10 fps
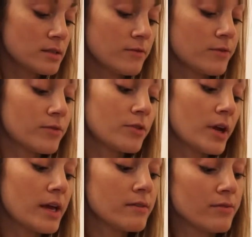
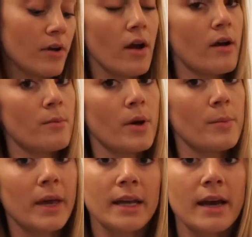free from
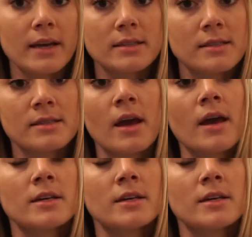peanuts,